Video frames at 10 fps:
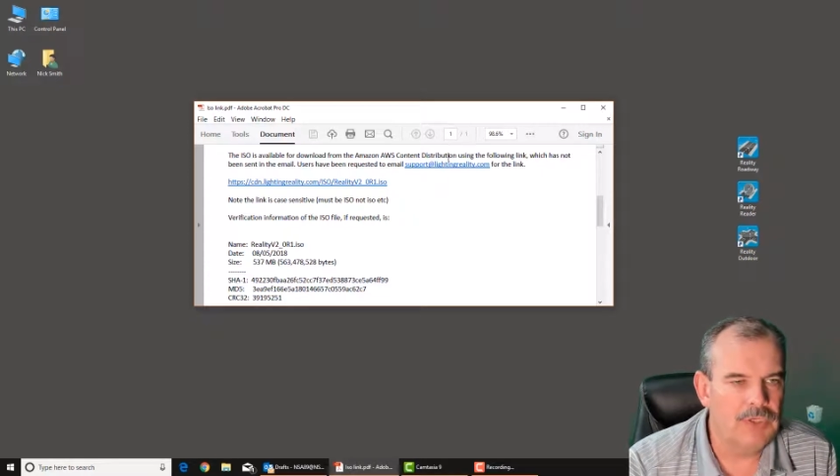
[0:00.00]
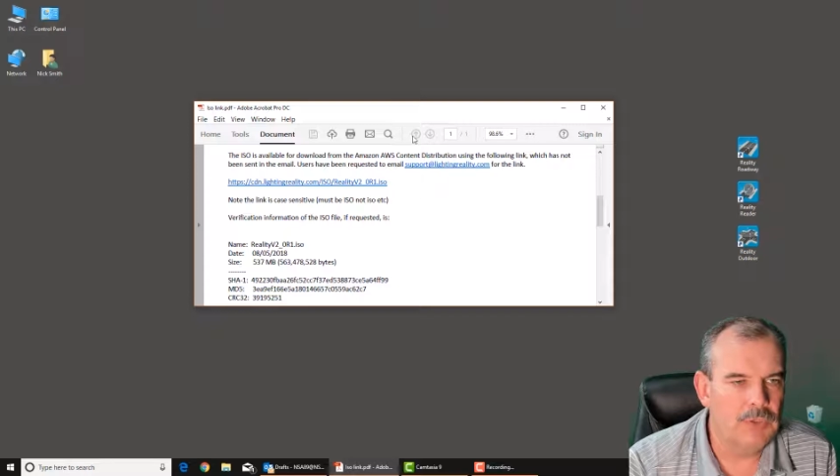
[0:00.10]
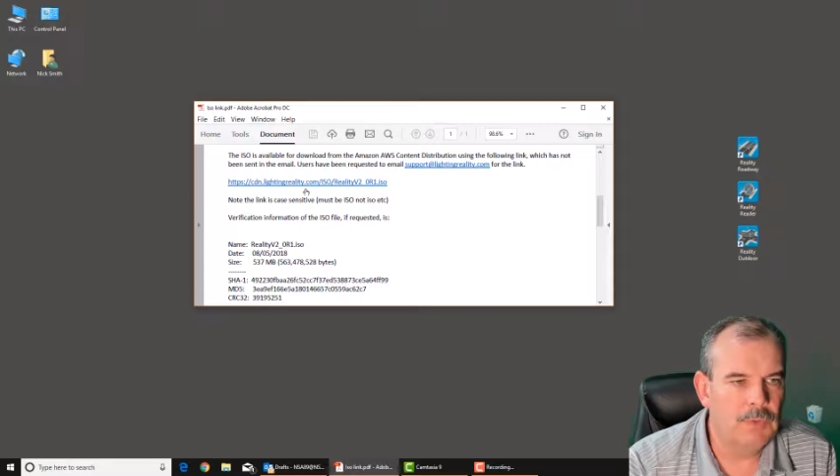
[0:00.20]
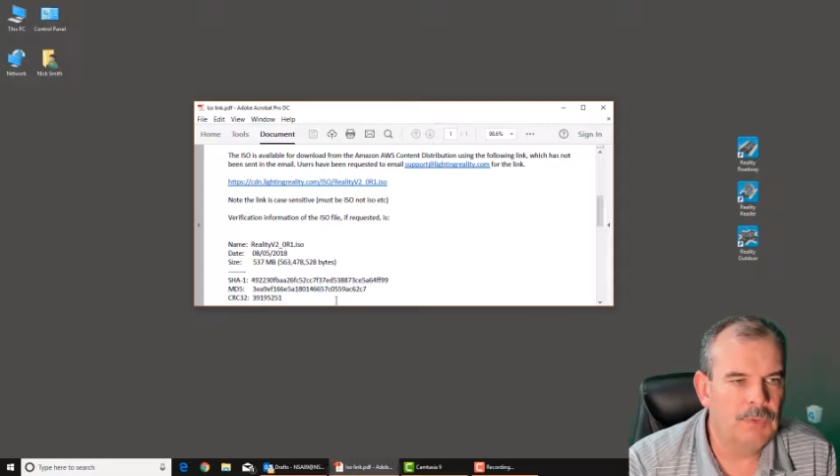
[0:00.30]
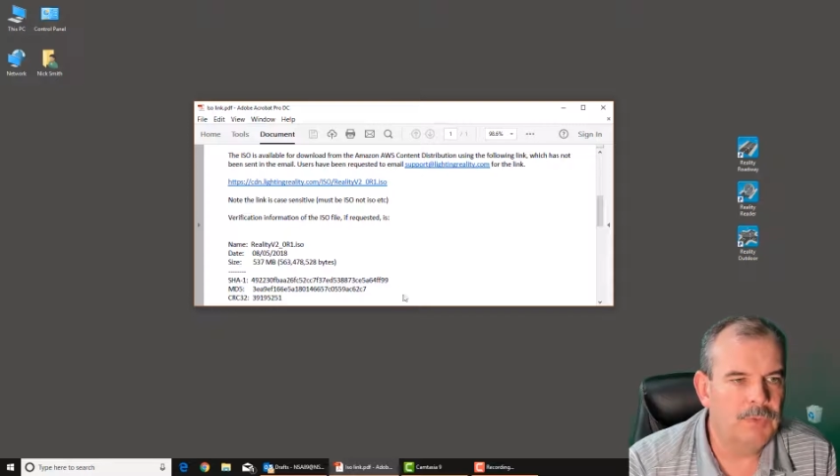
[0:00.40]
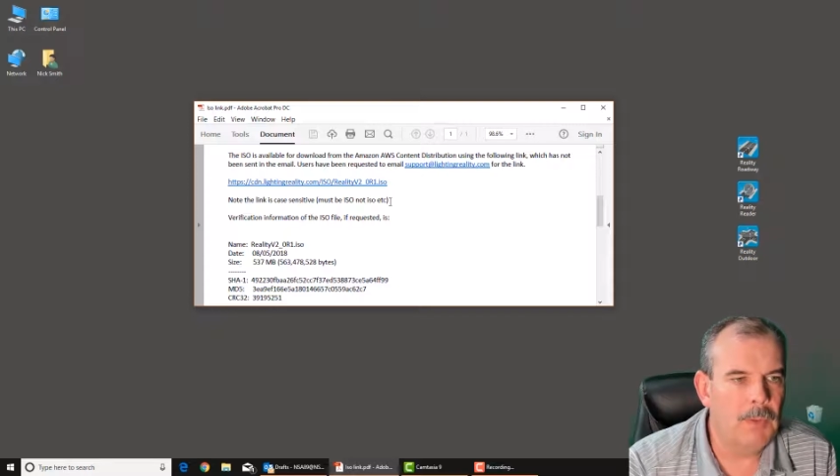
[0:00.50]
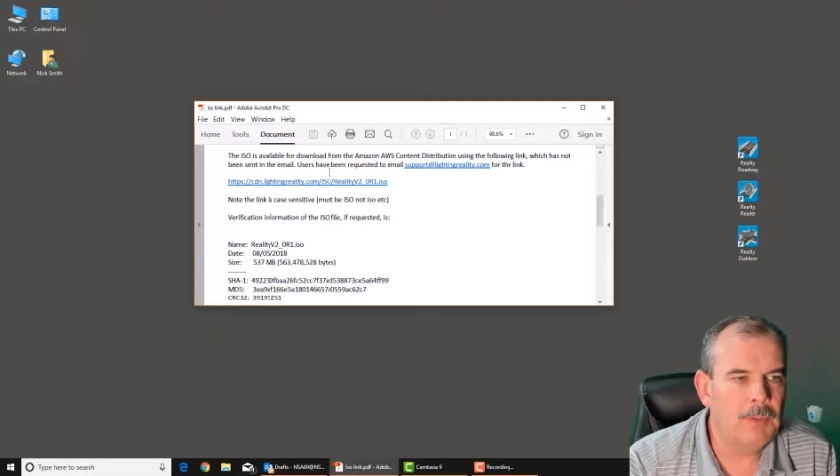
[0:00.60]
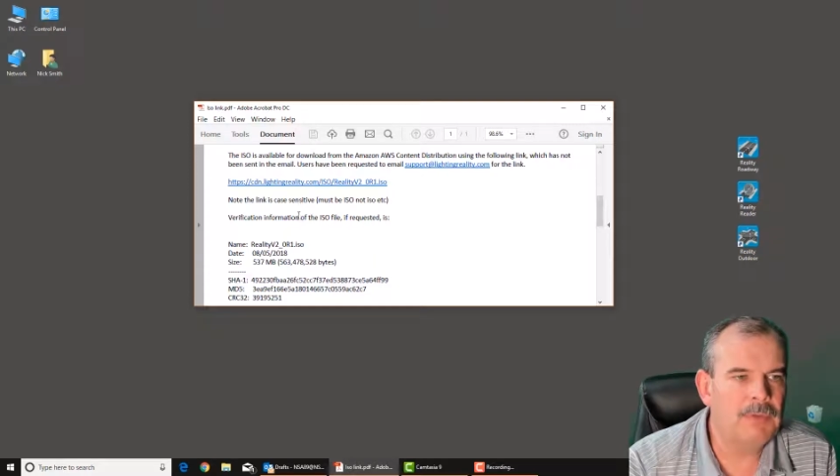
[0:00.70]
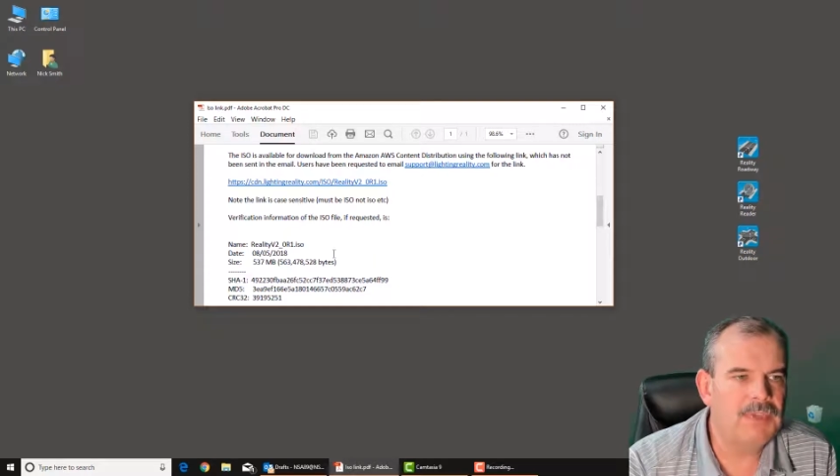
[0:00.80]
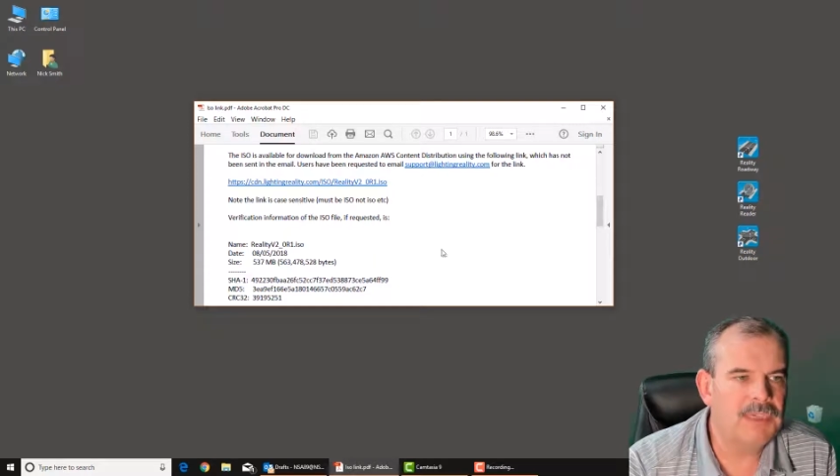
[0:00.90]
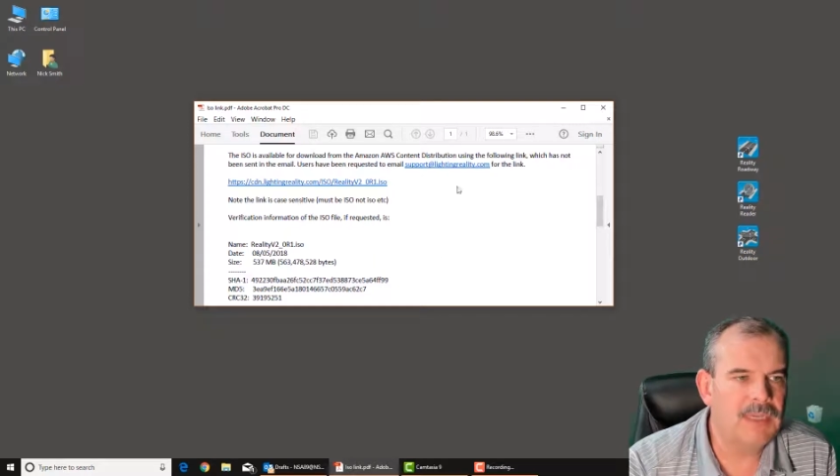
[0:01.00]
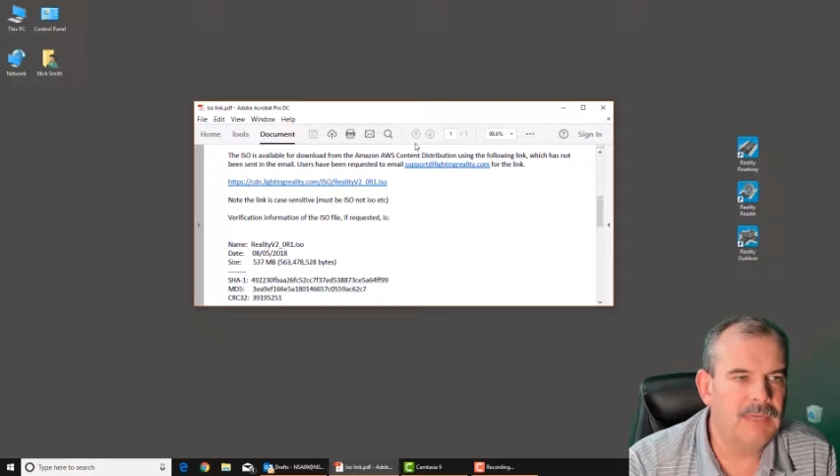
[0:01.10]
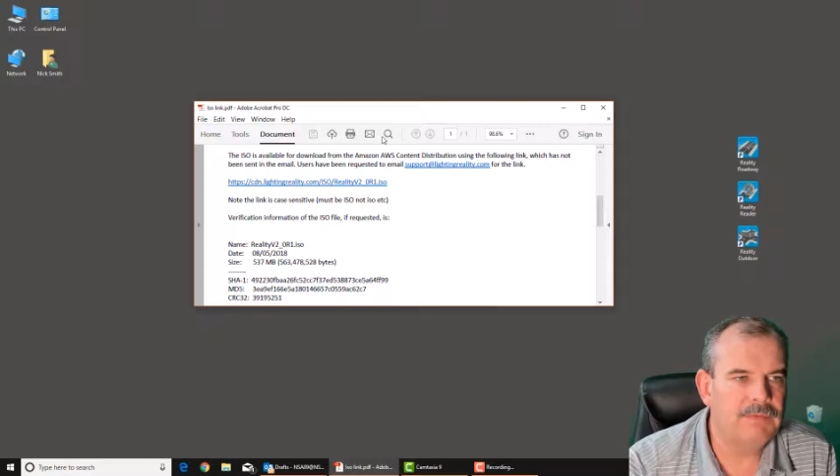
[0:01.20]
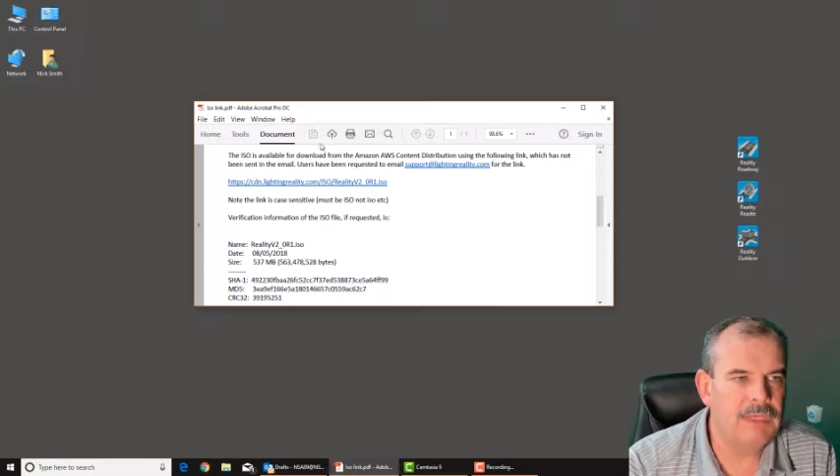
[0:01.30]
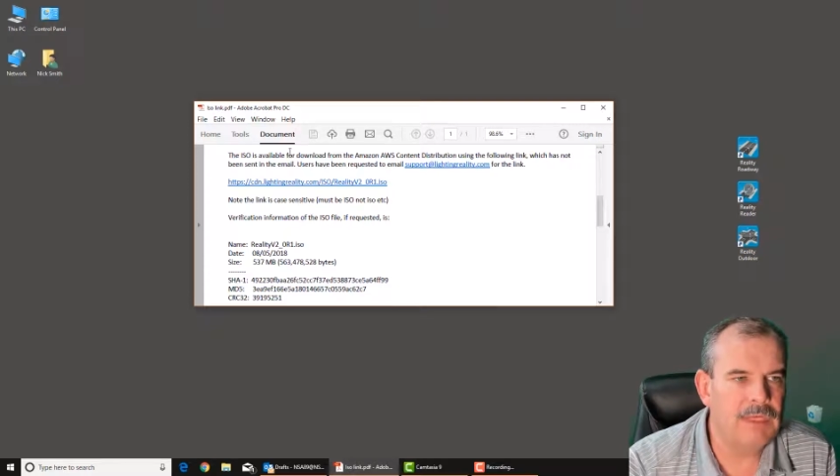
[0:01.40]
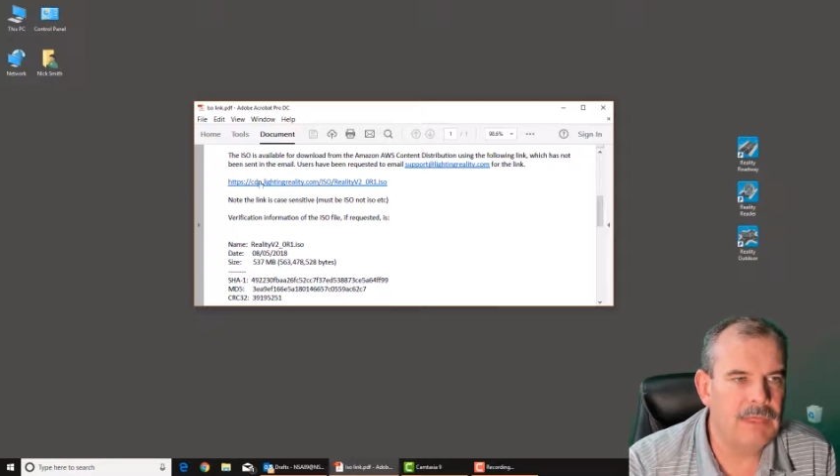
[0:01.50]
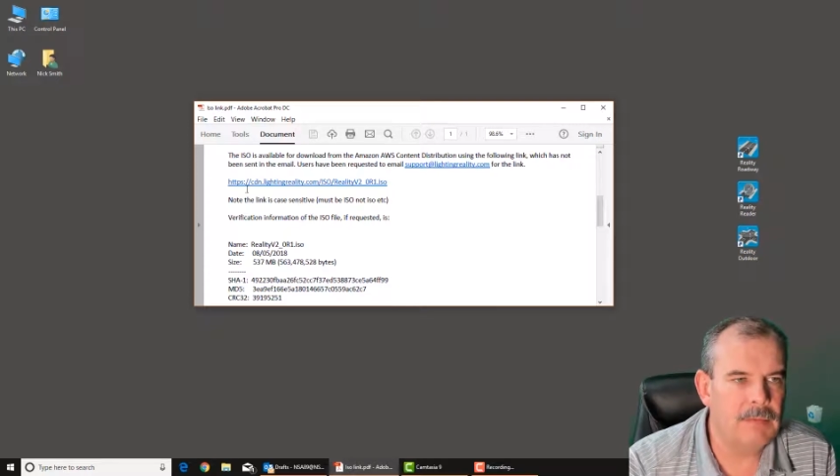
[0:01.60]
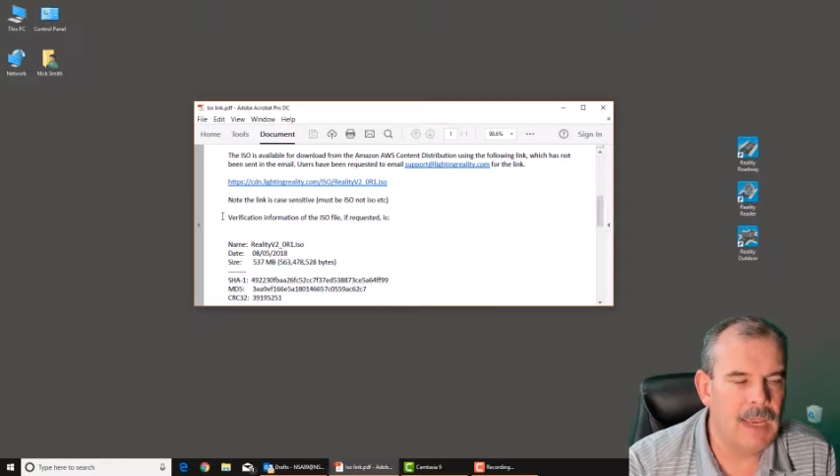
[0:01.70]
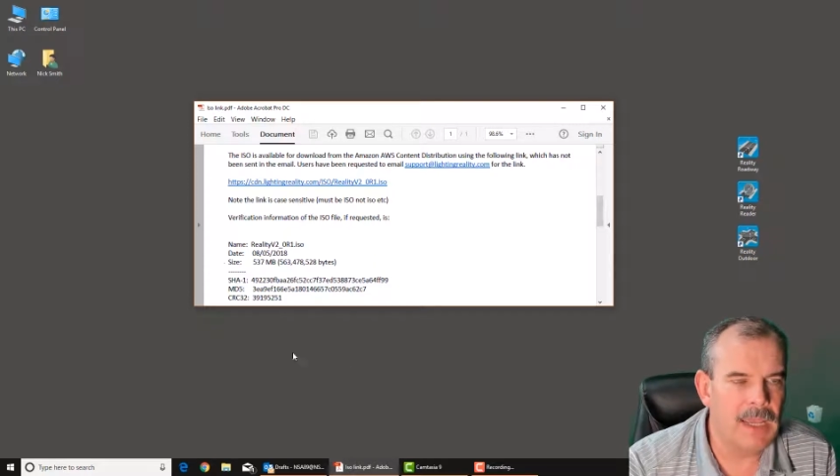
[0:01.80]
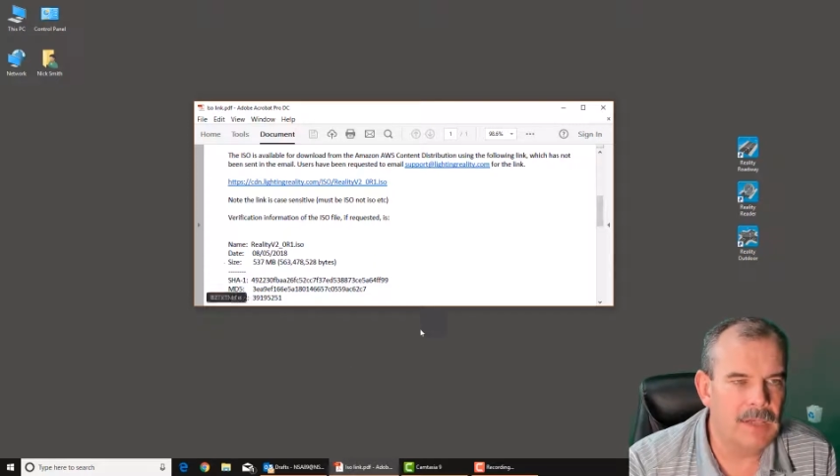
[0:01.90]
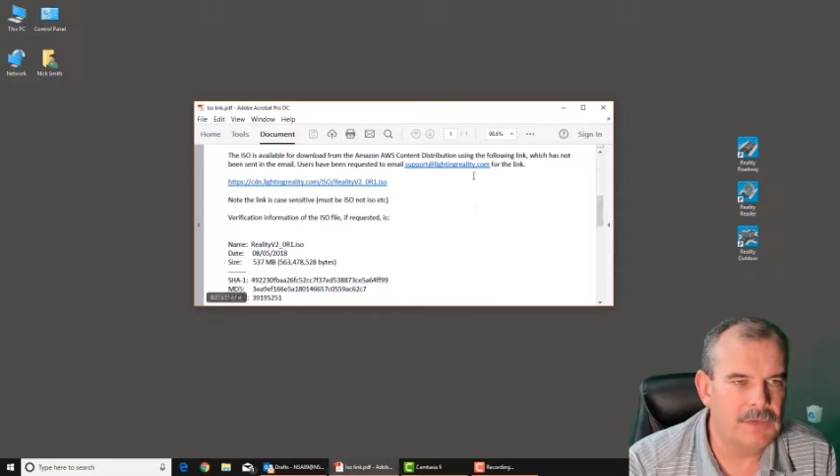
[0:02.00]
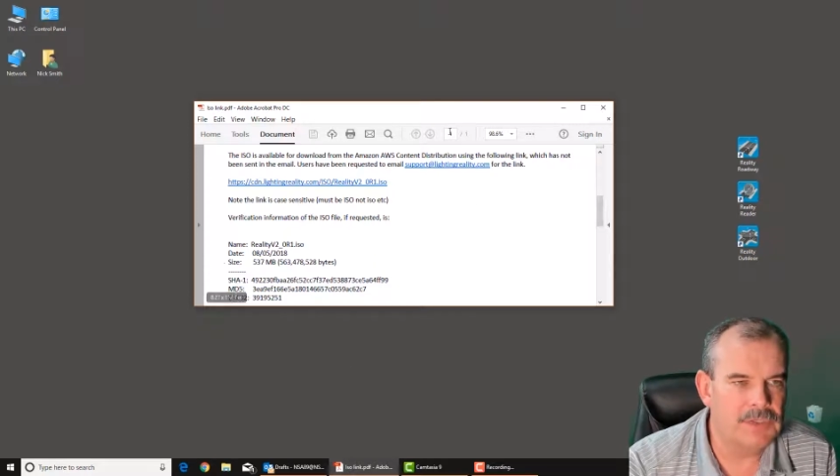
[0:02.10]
you will have probably received an email,